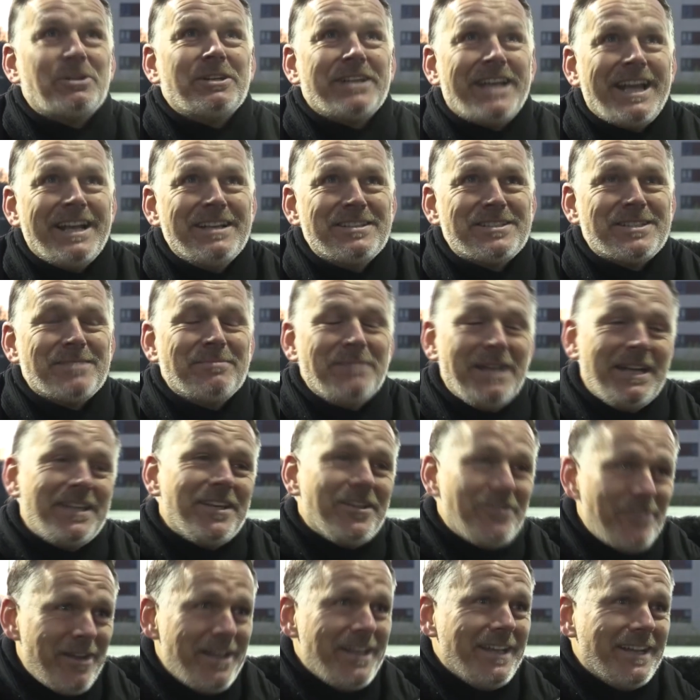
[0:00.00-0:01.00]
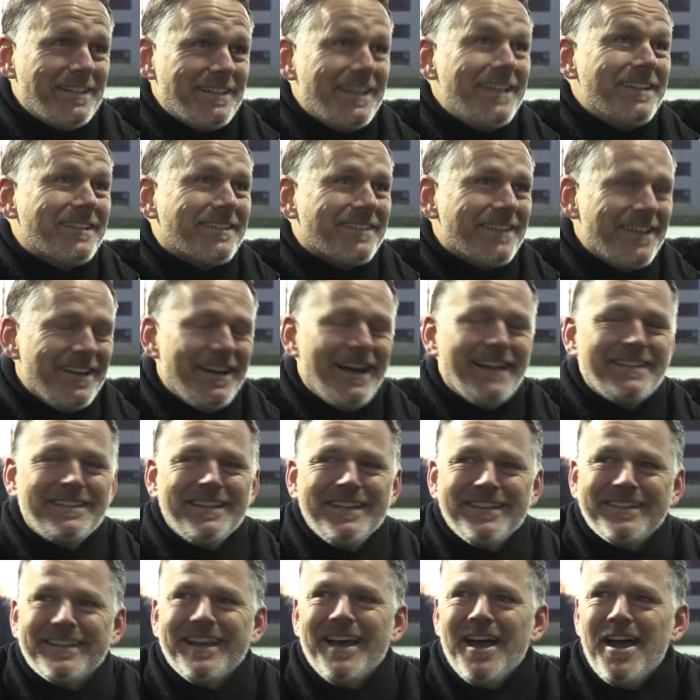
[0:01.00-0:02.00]
against them. You're right, I
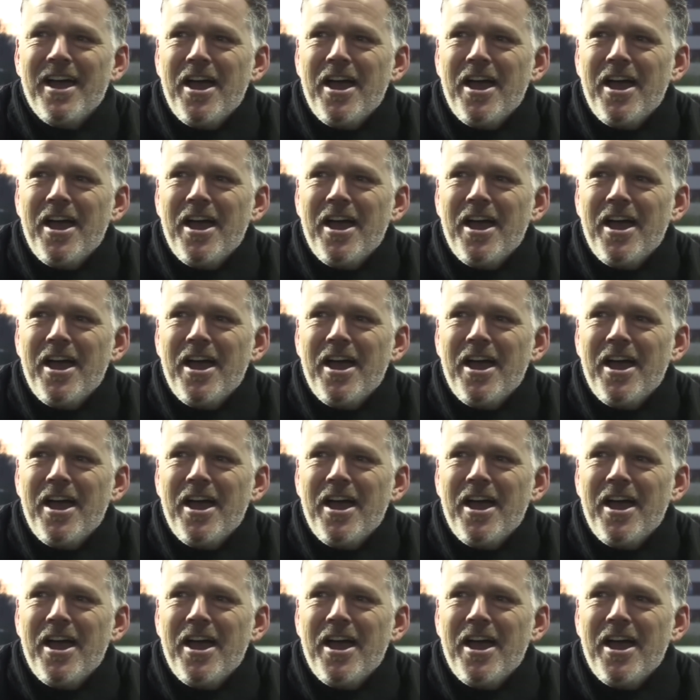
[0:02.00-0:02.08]
did.